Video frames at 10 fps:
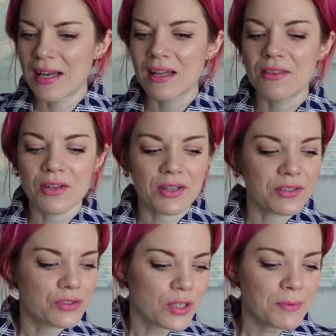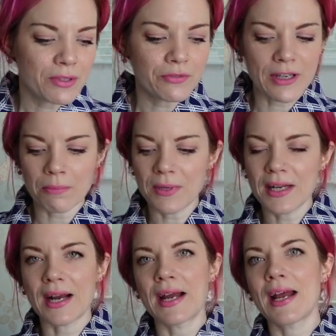The strips of fabric,
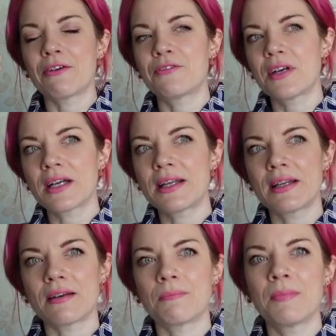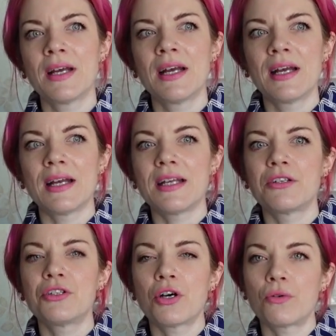I have cut them
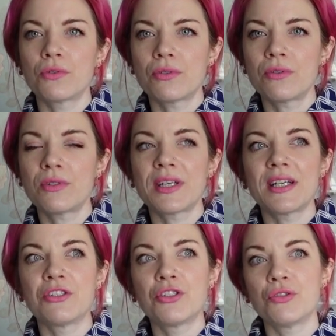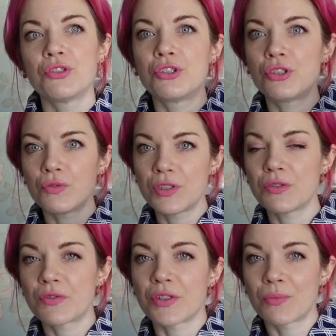in total into 2
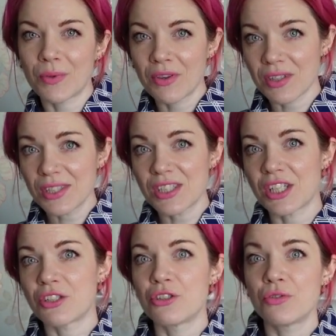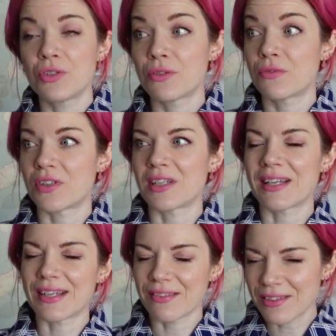different widths and 2 different
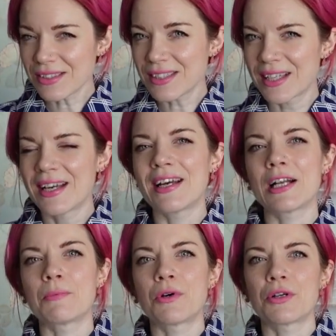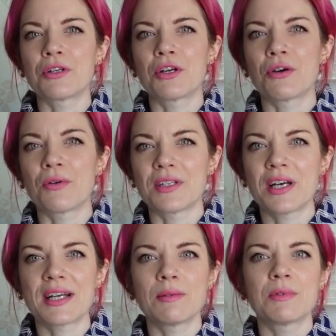lengths, and I'm gonna go a
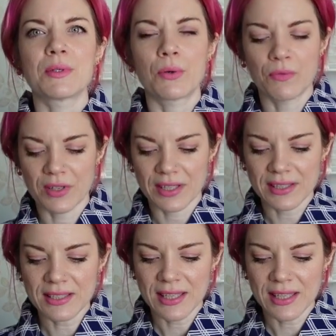tiny bit over it.